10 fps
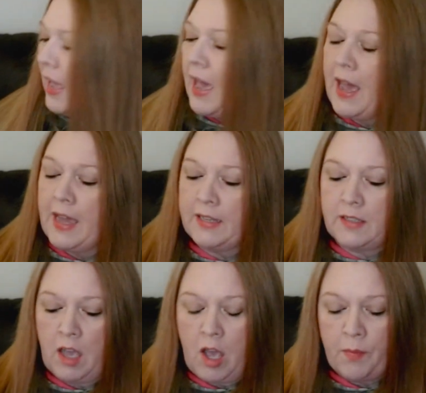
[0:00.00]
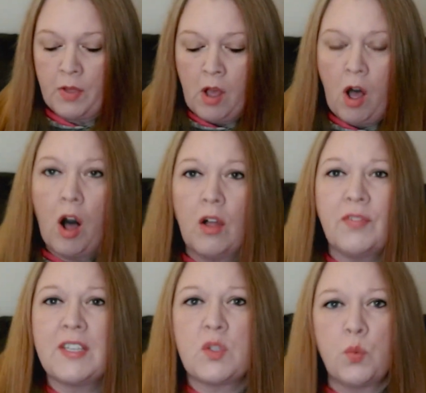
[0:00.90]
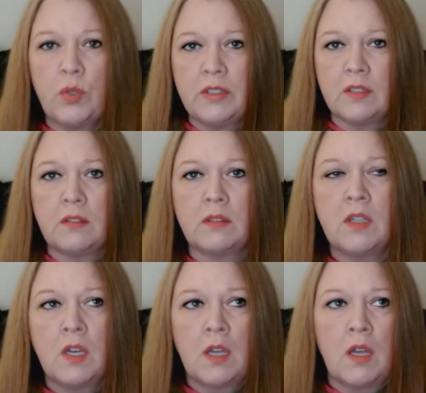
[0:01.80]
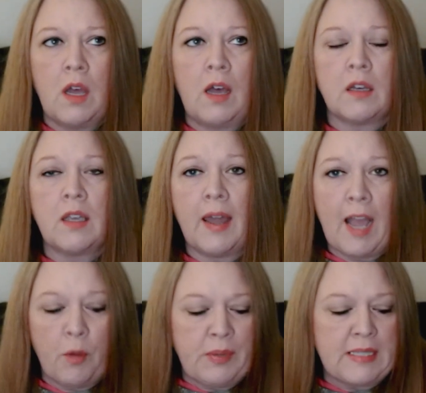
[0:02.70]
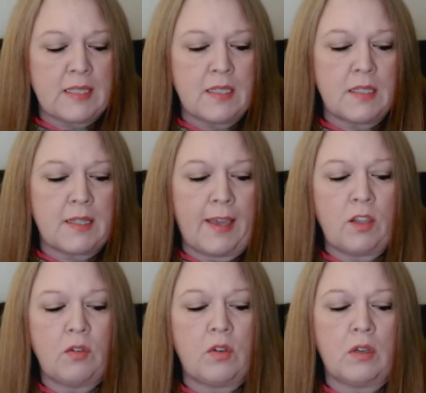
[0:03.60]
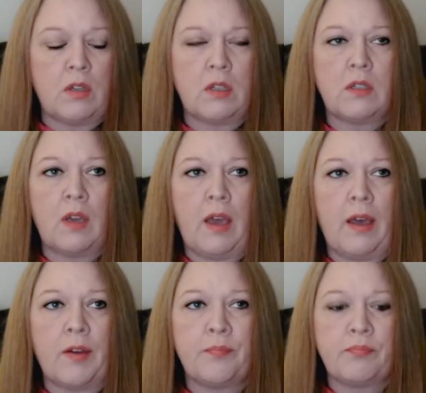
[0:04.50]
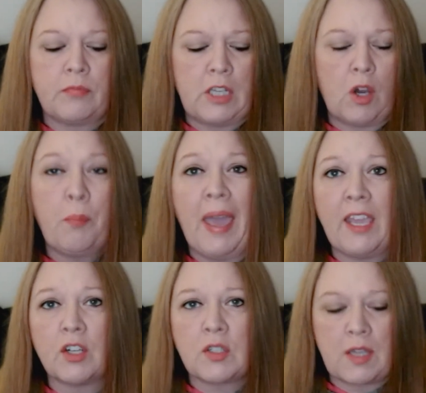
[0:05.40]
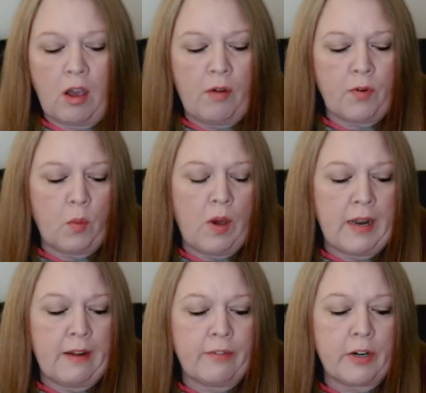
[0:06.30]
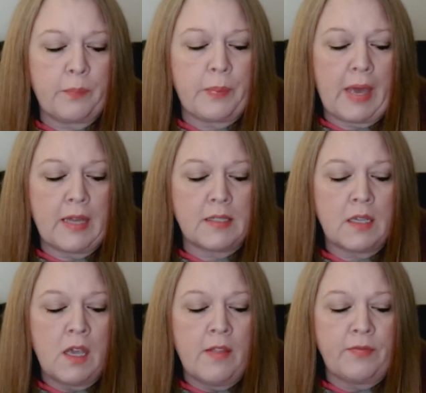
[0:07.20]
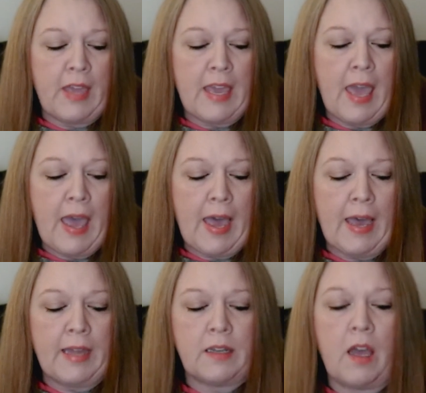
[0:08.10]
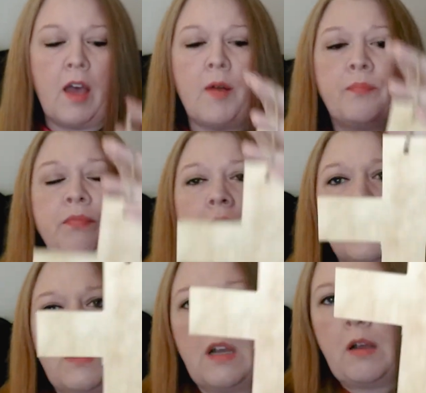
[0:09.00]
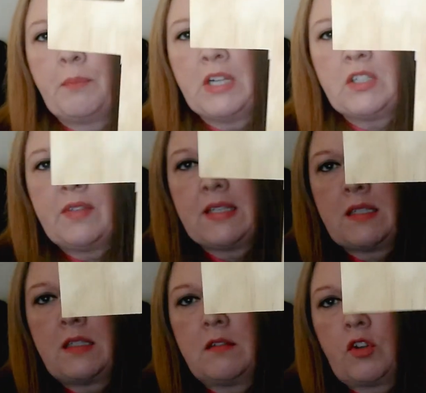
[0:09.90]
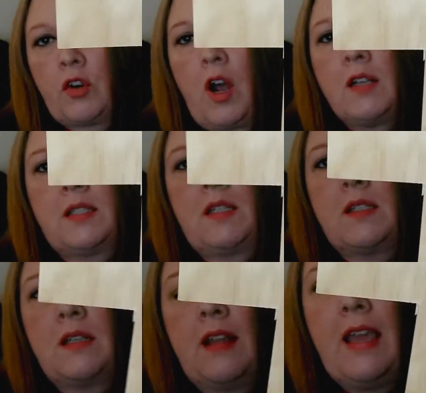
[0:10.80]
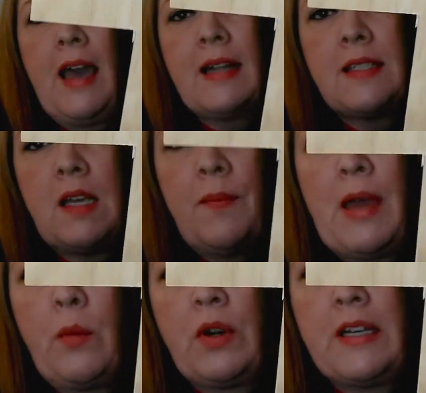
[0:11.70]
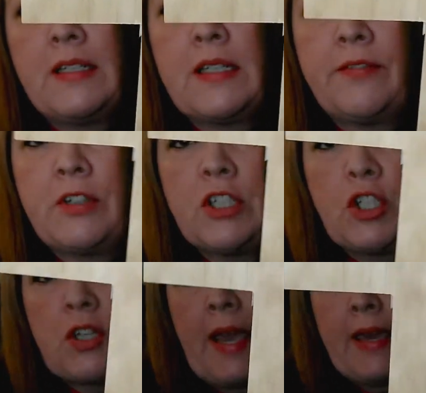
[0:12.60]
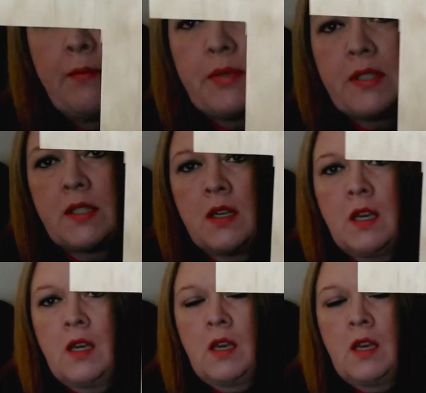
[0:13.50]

had um, all these wooden... Uh, cut out pieces that you could, um, you know, paint yourself or whatever, but they had um, a bunch of these crosses, and they had some that were in different shapes,